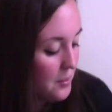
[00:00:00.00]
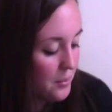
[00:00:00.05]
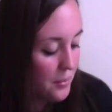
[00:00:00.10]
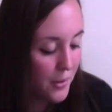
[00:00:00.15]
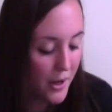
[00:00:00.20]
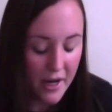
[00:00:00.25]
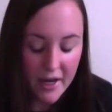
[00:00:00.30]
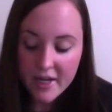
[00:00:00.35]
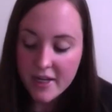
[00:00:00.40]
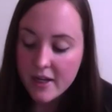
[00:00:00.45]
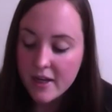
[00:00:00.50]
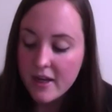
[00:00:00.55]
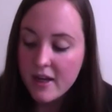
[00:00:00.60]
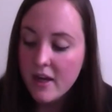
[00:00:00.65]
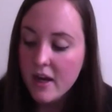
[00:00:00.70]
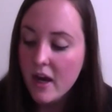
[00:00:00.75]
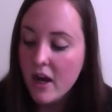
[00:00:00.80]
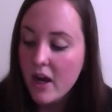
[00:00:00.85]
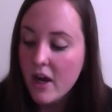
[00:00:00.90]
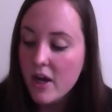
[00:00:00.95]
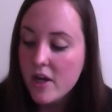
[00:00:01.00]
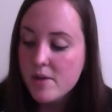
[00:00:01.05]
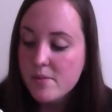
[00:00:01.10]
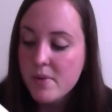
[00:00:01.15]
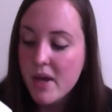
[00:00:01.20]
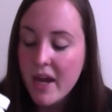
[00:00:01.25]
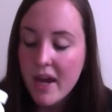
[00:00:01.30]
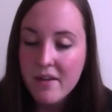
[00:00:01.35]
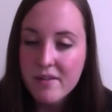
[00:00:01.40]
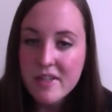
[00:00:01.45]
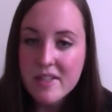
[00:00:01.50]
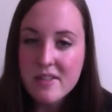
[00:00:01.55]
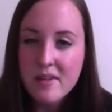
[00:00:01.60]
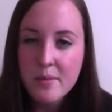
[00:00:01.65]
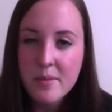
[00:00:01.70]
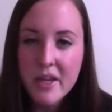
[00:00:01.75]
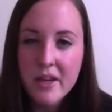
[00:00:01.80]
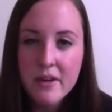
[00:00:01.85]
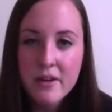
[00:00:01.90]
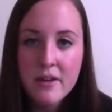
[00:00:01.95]
but having
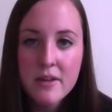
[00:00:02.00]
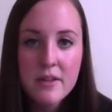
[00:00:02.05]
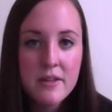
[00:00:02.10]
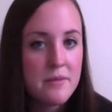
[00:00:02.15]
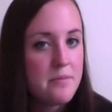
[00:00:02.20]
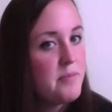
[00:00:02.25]
something,